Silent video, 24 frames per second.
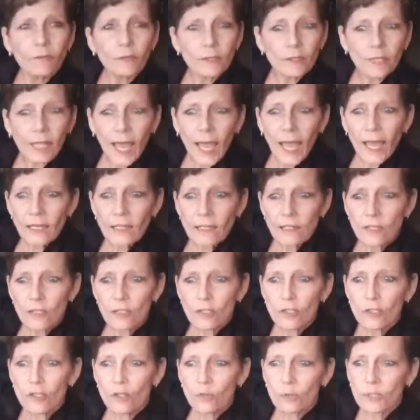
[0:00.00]
for last
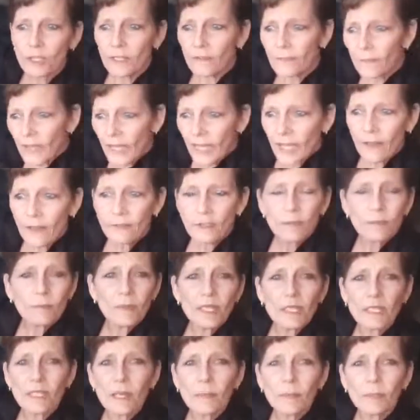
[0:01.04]
so that if I have to
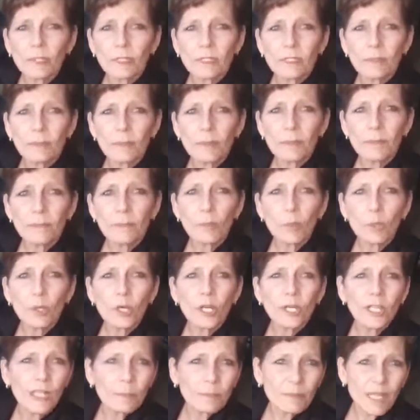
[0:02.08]
mix up a little bit
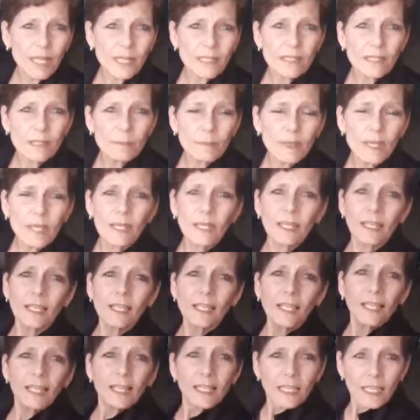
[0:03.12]
more and I'm guesstimating,
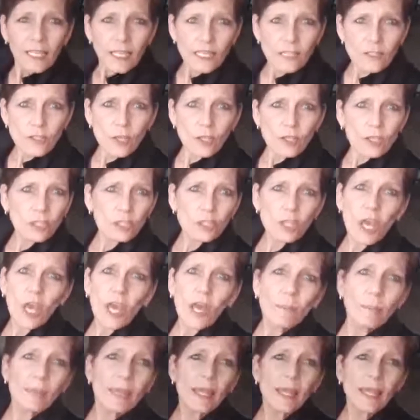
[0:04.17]
it's on the
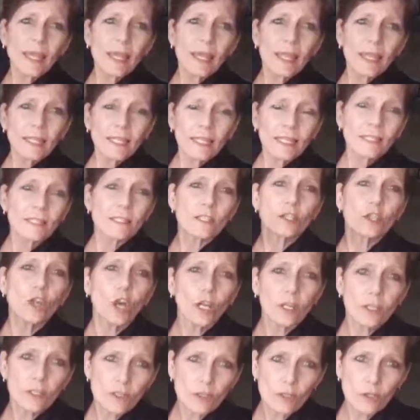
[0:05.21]
top and it's
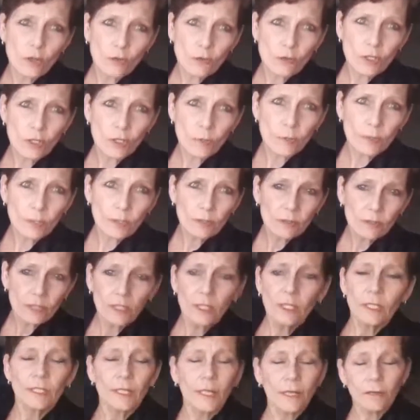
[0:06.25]
not as noticeable.
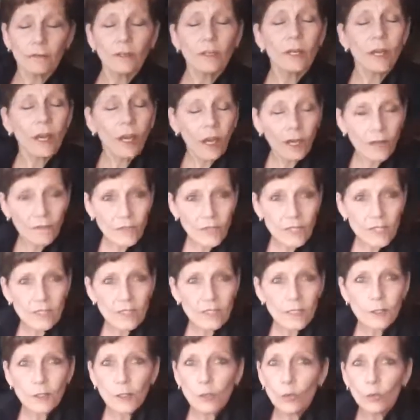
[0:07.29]

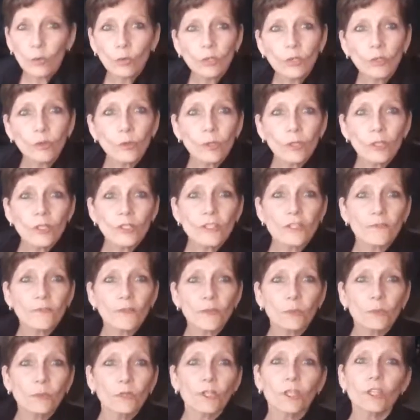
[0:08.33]
Obviously, that only works if
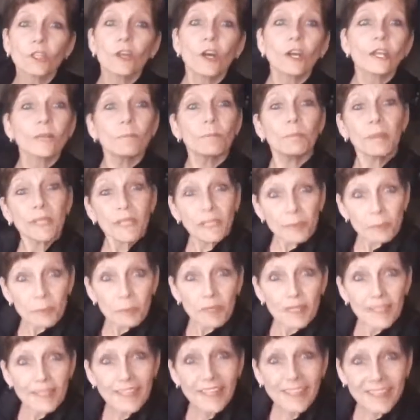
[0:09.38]
you're working on a big
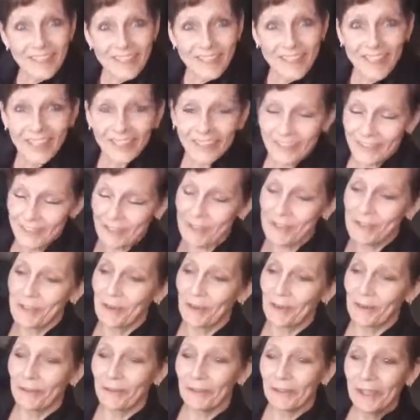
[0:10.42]
piece.
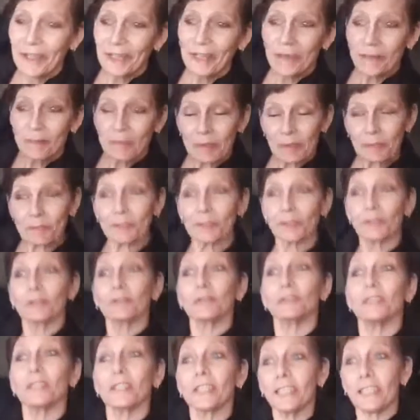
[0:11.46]
so people aren't
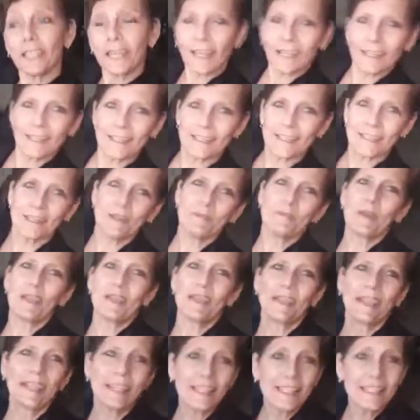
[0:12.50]
looking at it the same way.
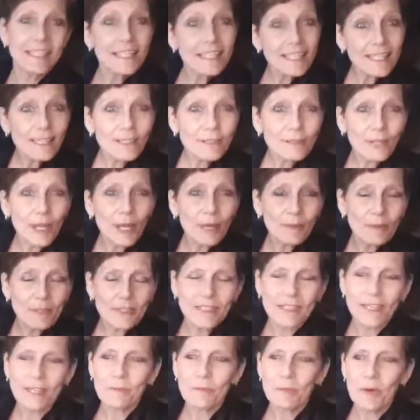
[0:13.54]
They can't see the top the
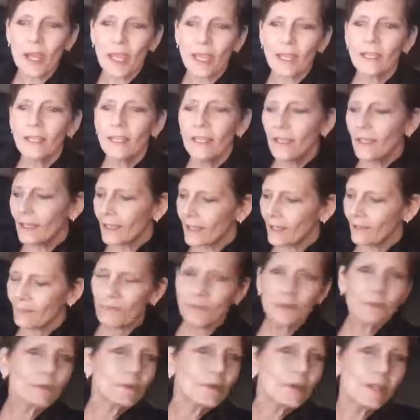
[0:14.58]
same way. If
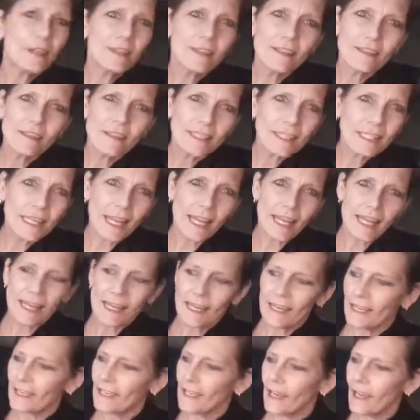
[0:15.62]
it was
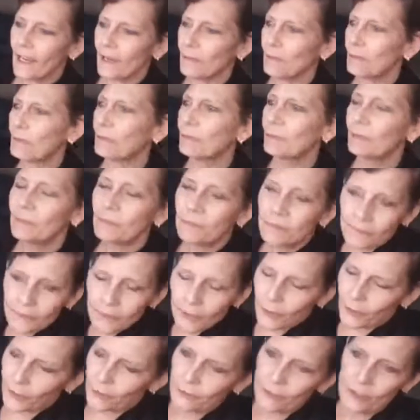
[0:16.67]
a, a
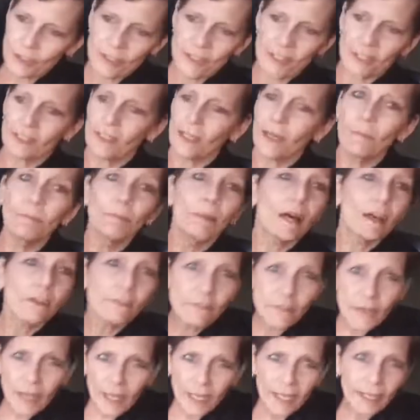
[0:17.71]
you know, just a, a,
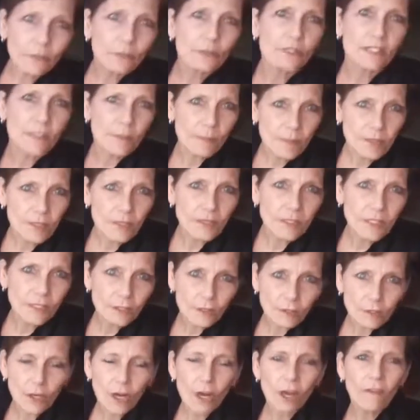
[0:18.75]
buffet or something, then
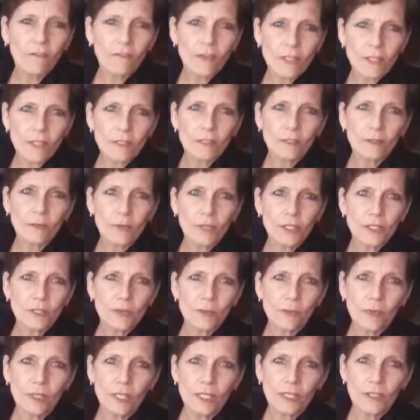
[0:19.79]
you're obviously going to
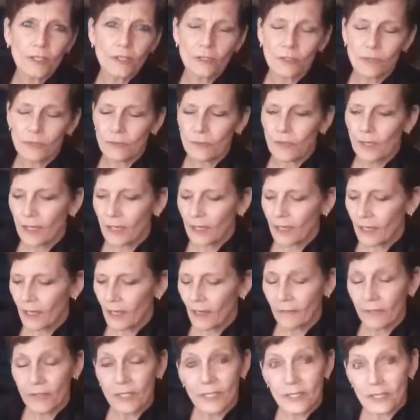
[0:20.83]
want to uh,
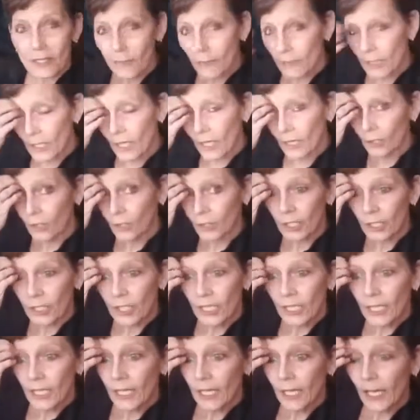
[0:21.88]
have the same color
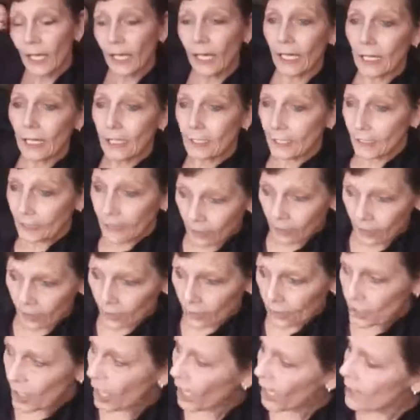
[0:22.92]
on the, on the
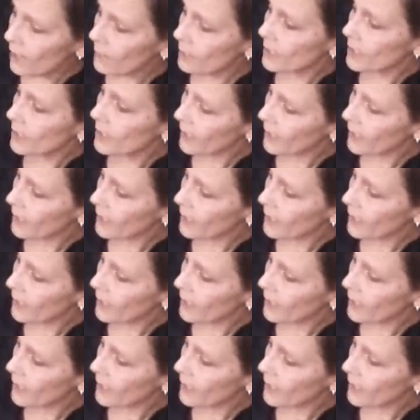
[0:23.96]
top.